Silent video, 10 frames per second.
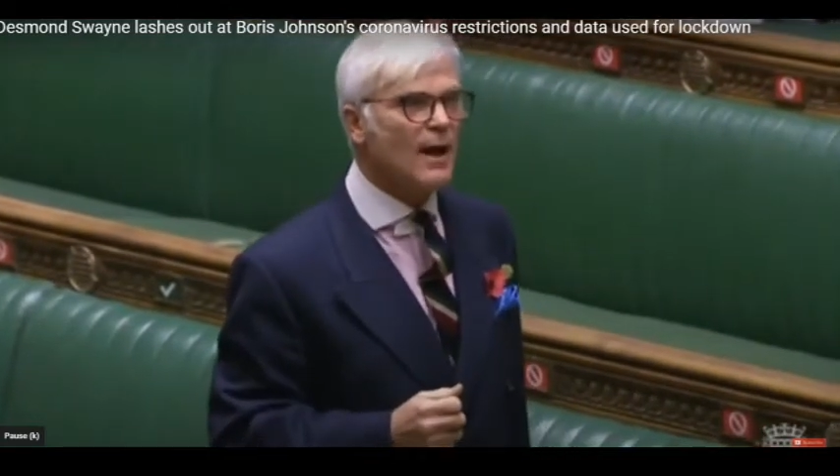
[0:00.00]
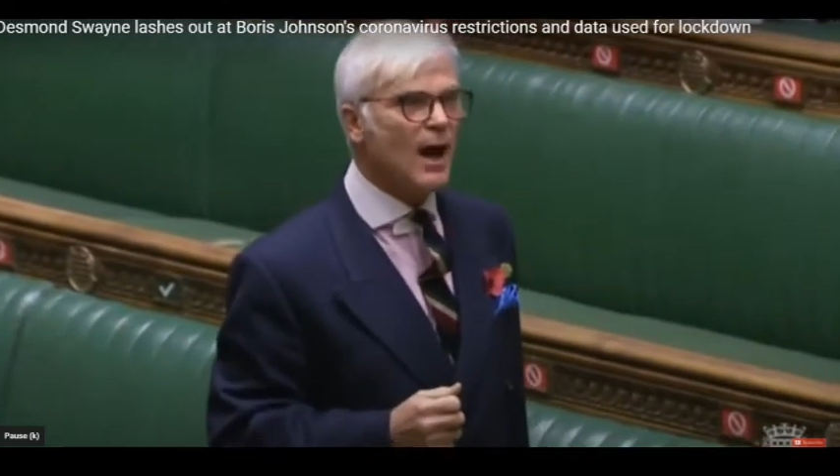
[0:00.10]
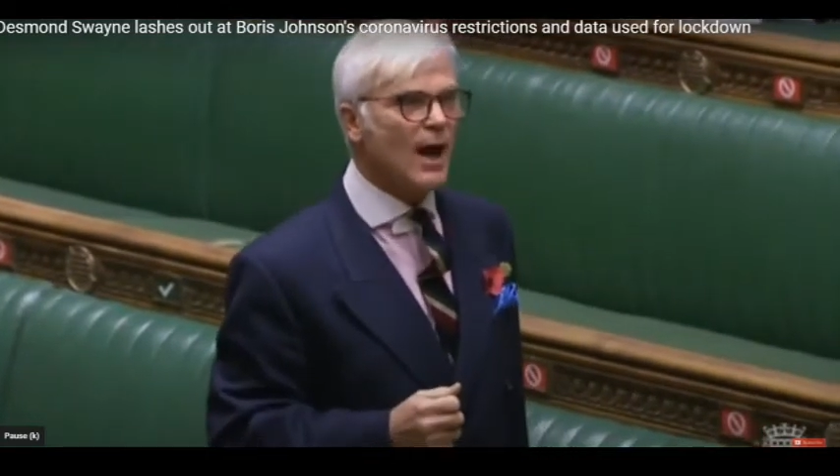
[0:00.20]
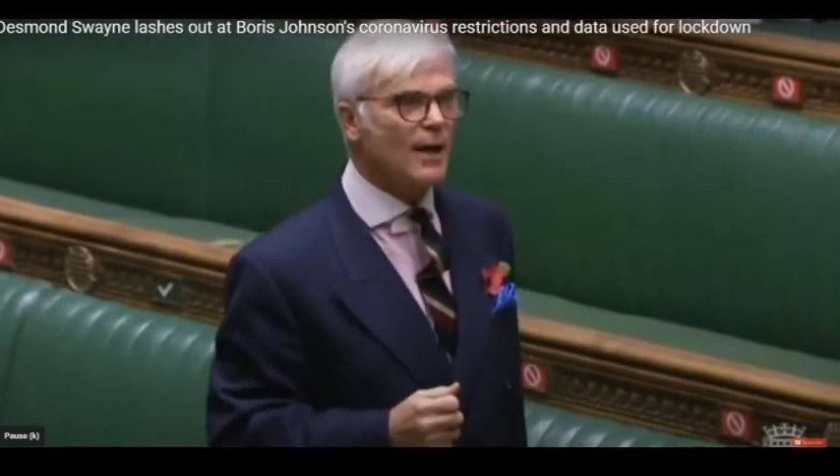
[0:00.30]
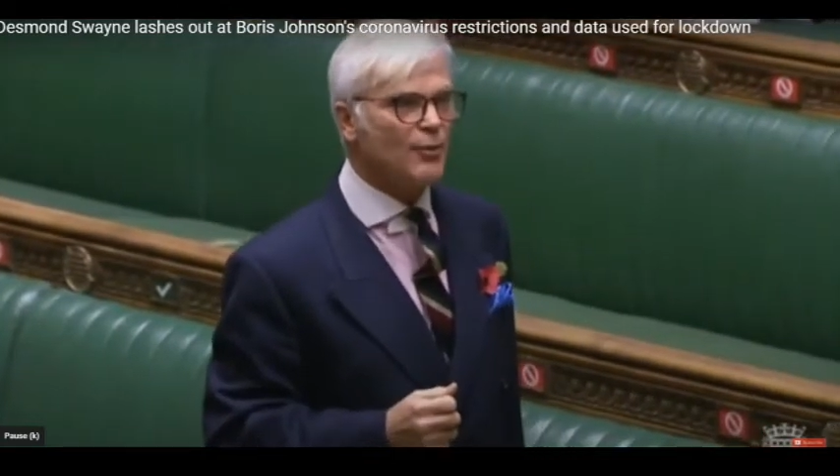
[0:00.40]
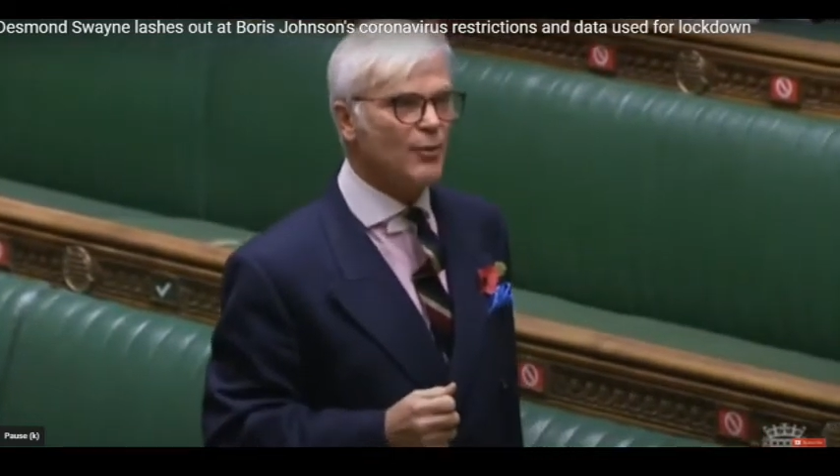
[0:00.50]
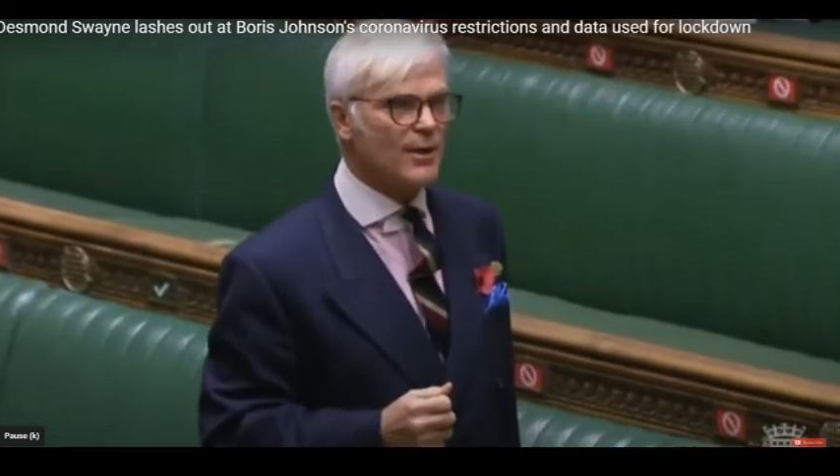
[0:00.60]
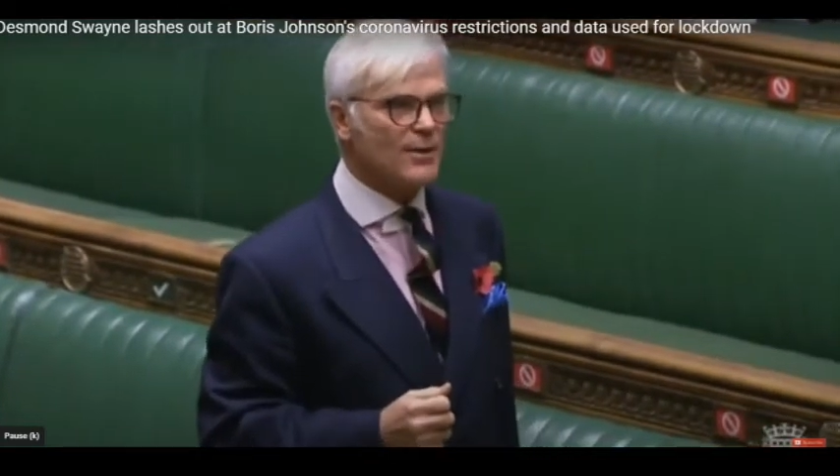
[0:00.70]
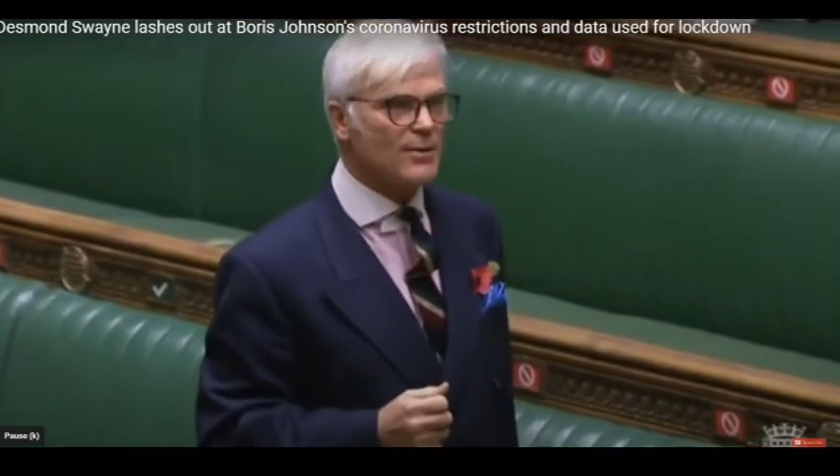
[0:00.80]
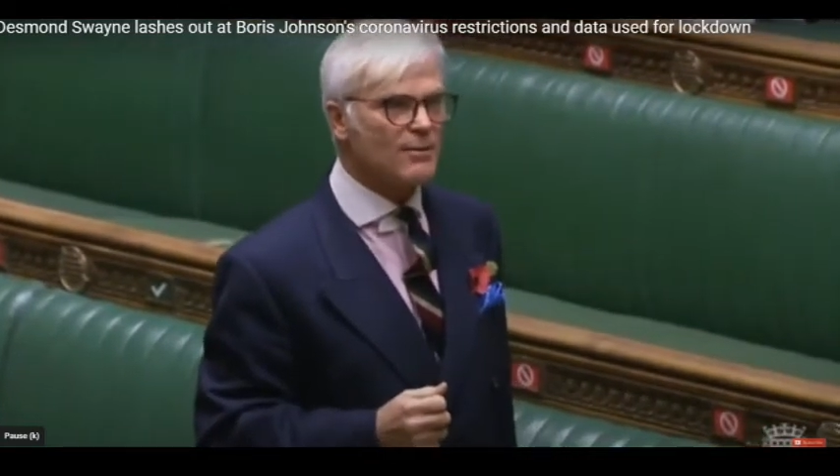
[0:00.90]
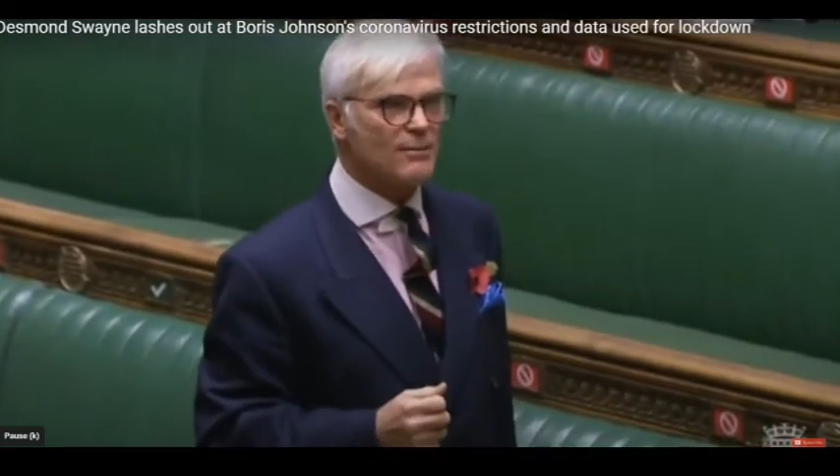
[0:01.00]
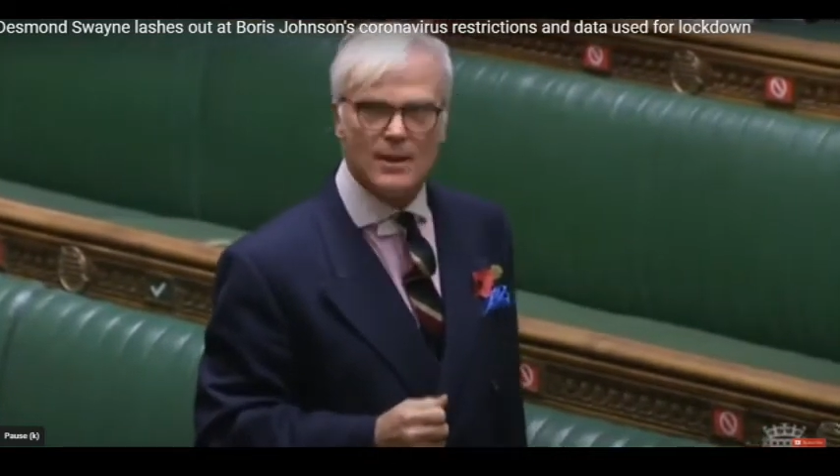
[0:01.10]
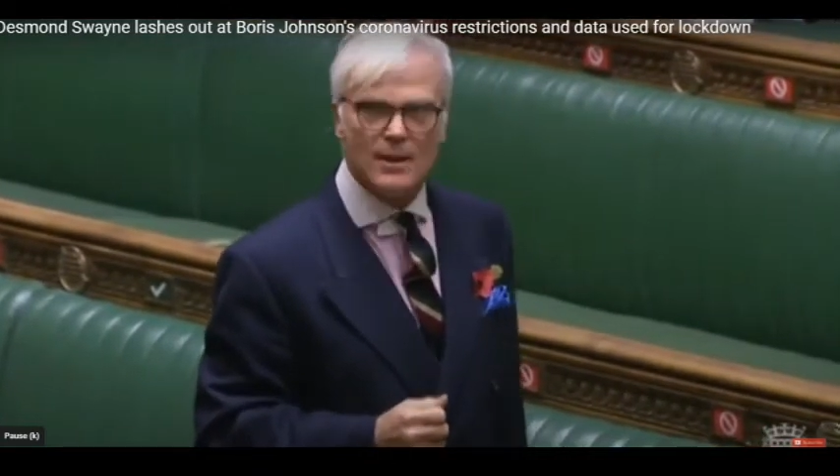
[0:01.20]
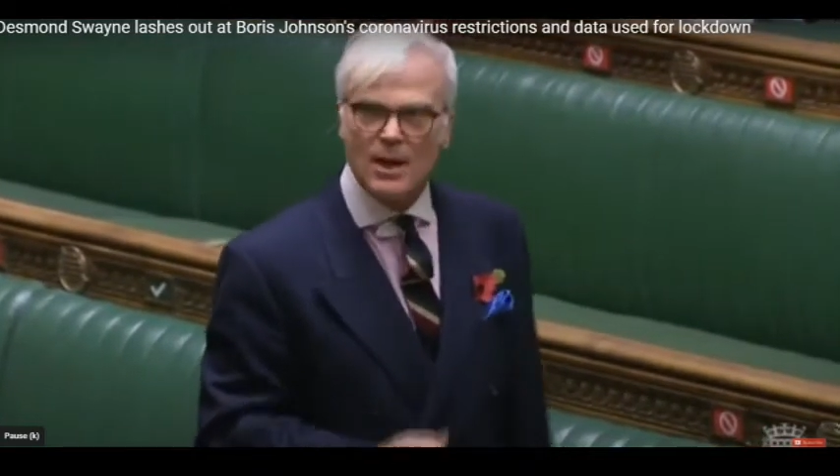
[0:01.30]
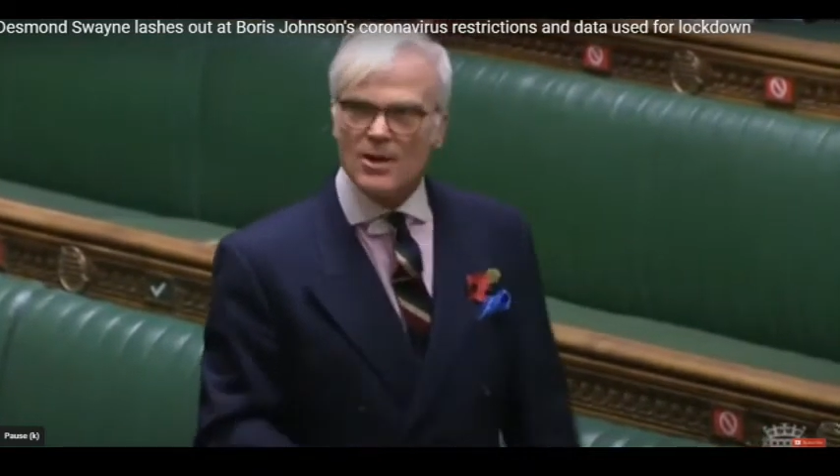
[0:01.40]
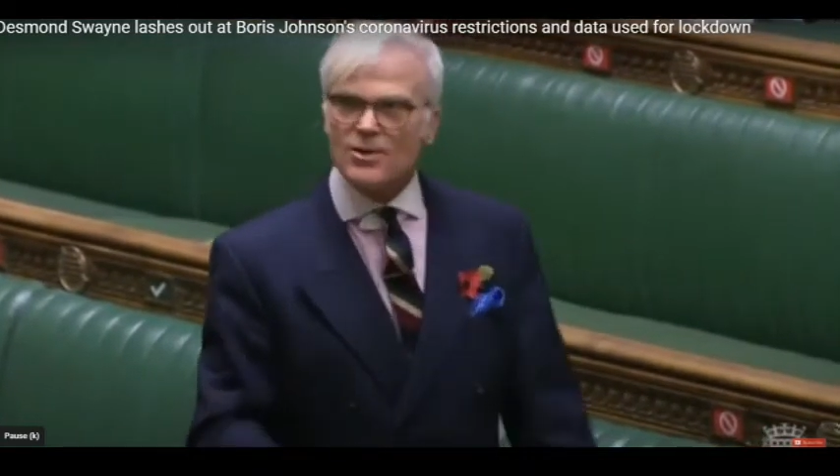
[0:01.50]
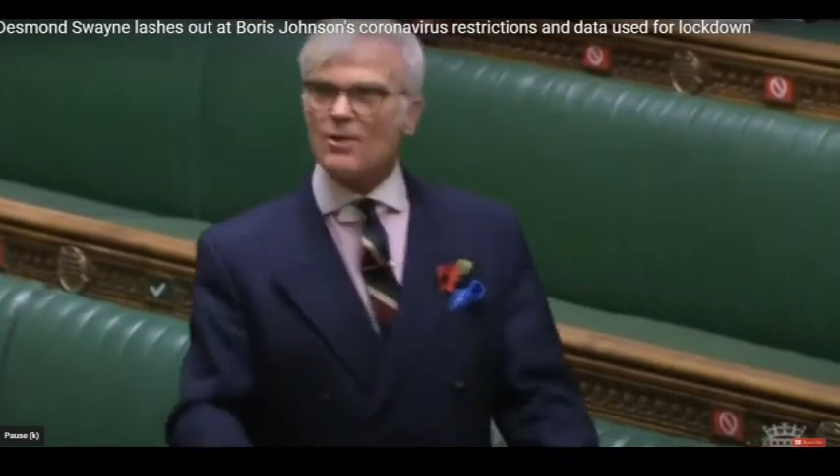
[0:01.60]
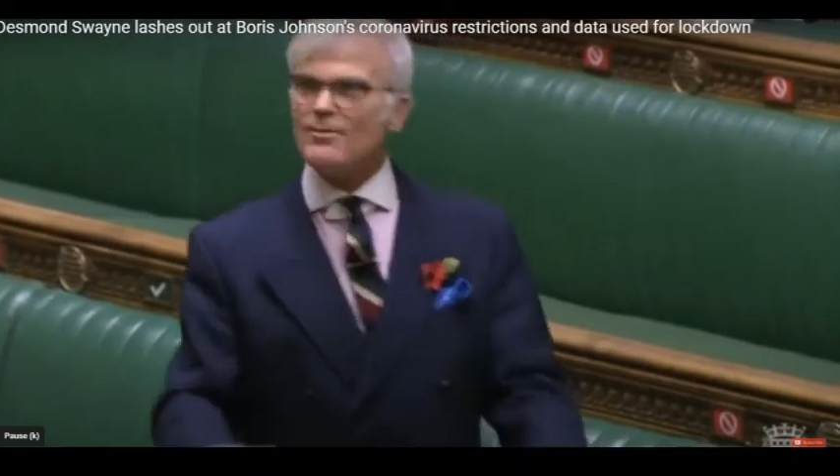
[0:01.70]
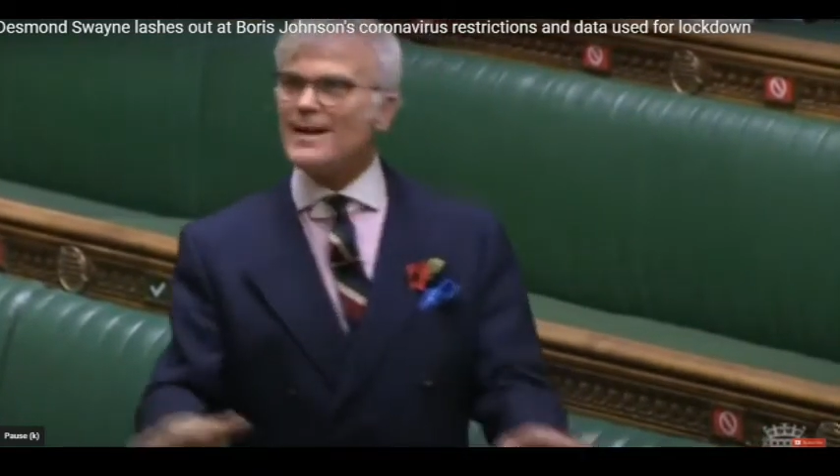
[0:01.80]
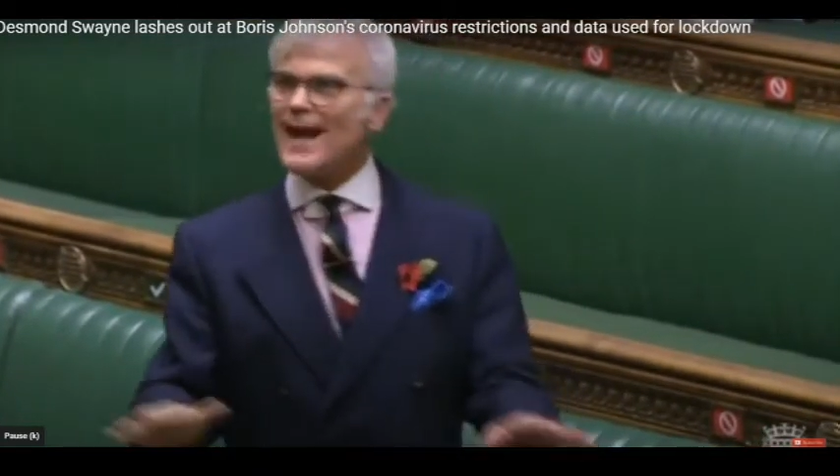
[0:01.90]
high price.
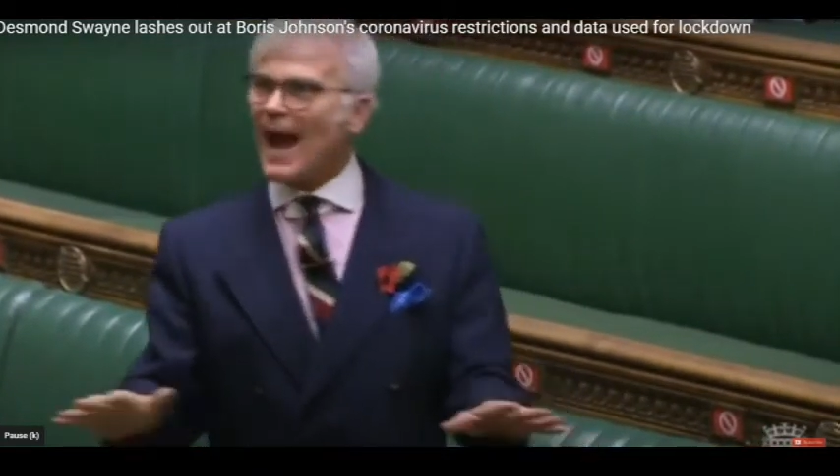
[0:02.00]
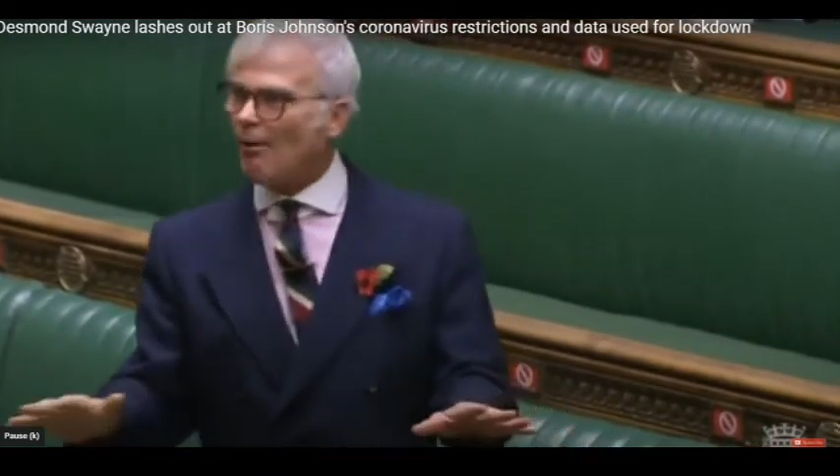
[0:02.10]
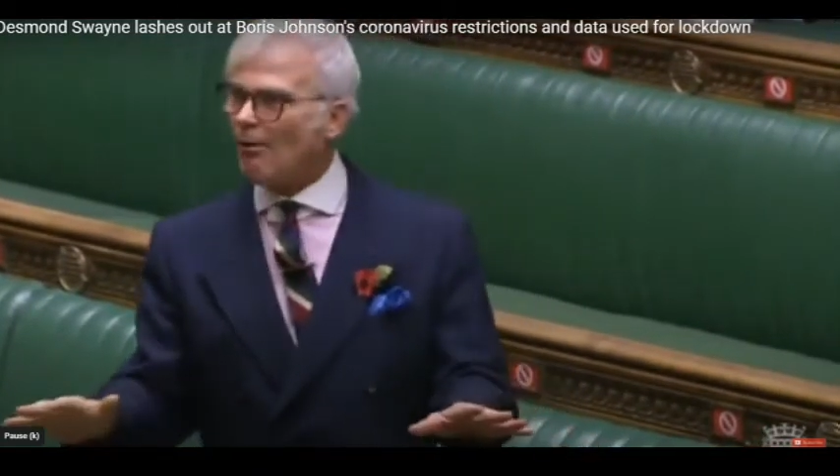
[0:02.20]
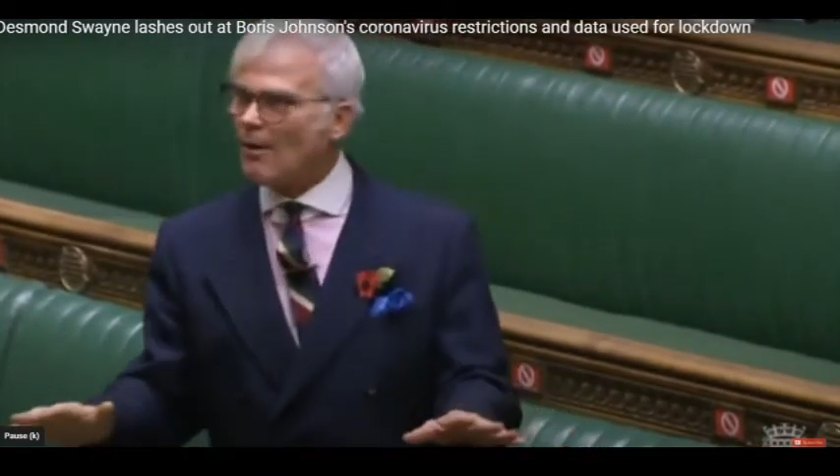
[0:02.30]
So now,